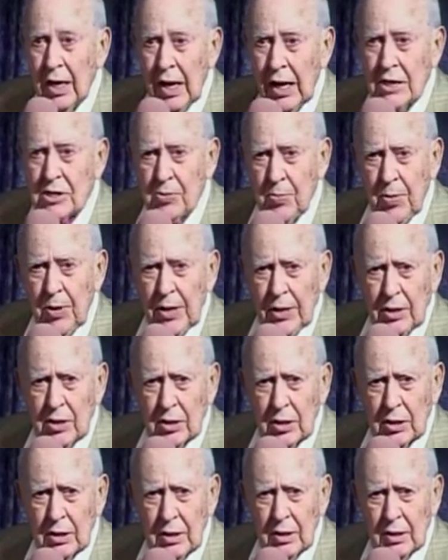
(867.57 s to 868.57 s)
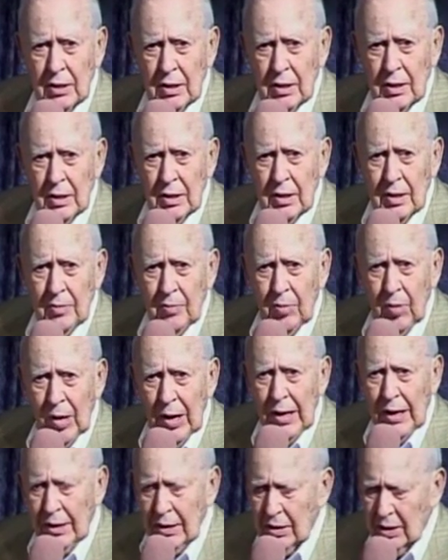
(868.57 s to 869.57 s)
That's pretty good.
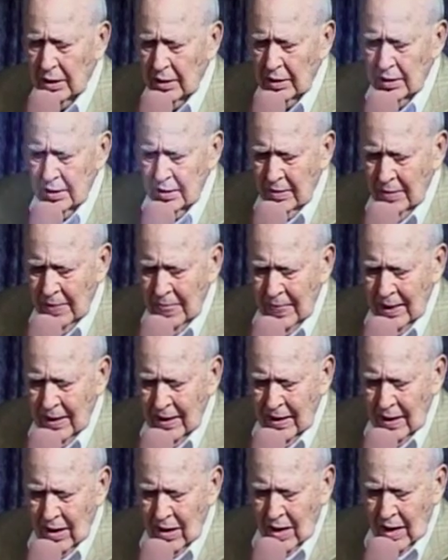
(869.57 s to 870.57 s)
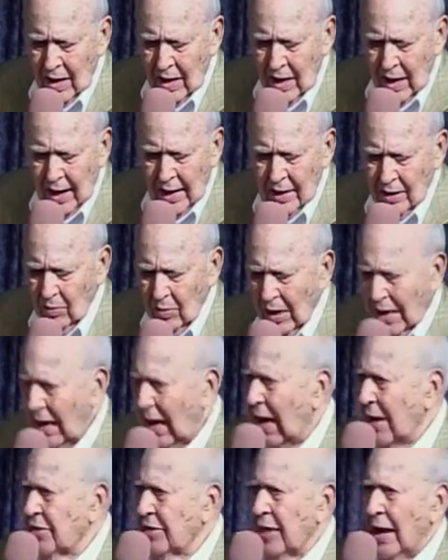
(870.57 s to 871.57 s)
Pretty good. Anyway,
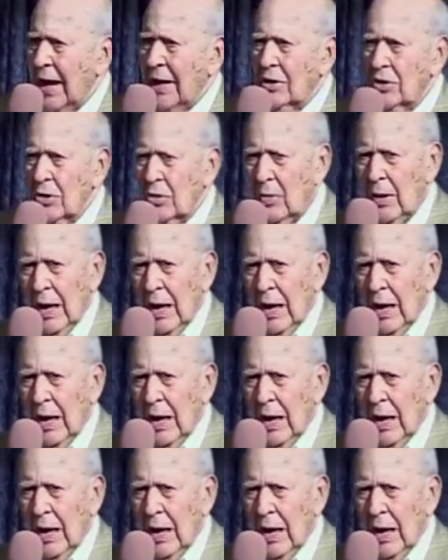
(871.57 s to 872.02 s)
I thank you,